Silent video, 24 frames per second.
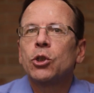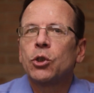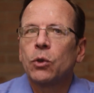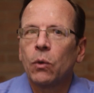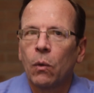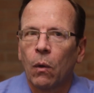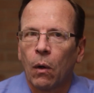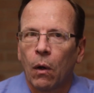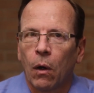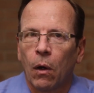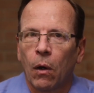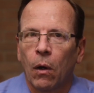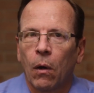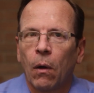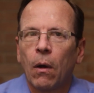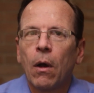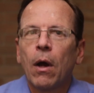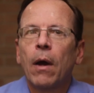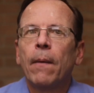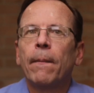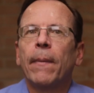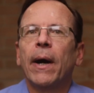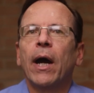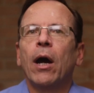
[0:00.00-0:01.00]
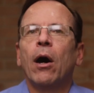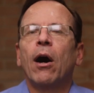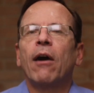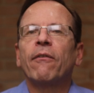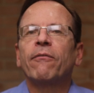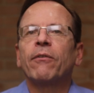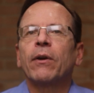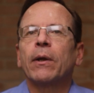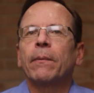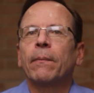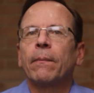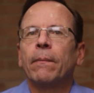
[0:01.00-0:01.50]
to all by
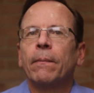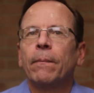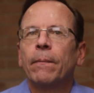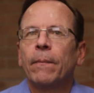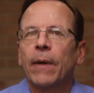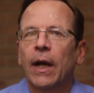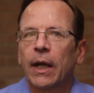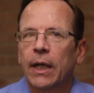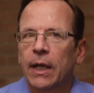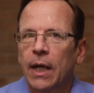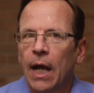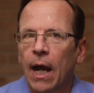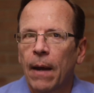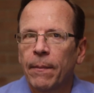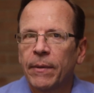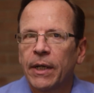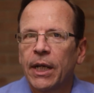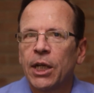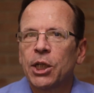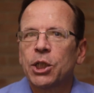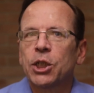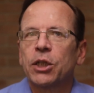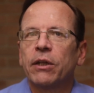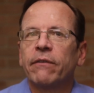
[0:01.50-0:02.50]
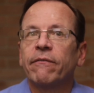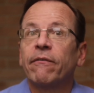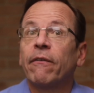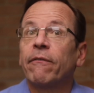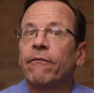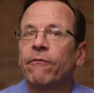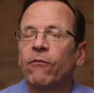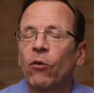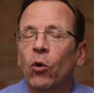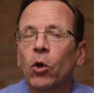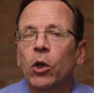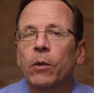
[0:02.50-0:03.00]
offering a combination of
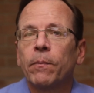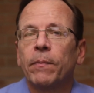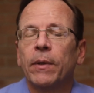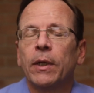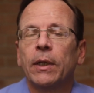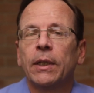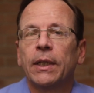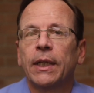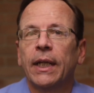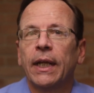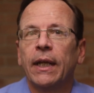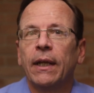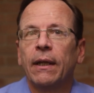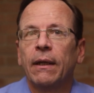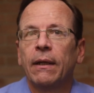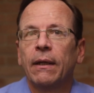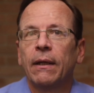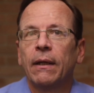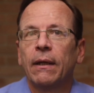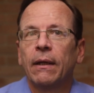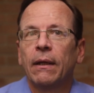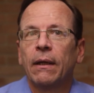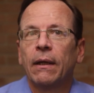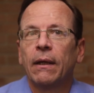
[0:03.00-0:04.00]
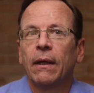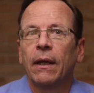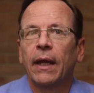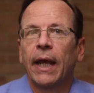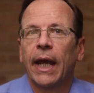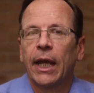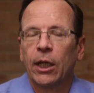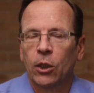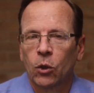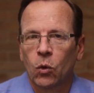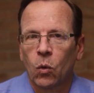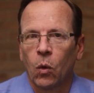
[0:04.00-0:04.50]
affordability
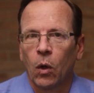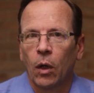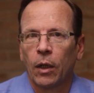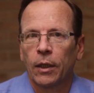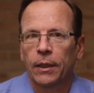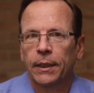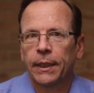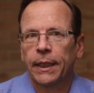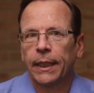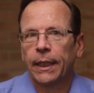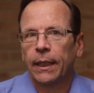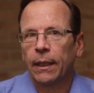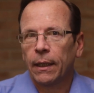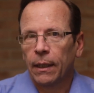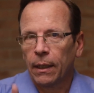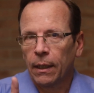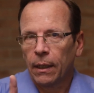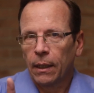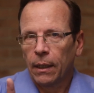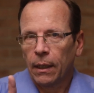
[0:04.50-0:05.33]
and quality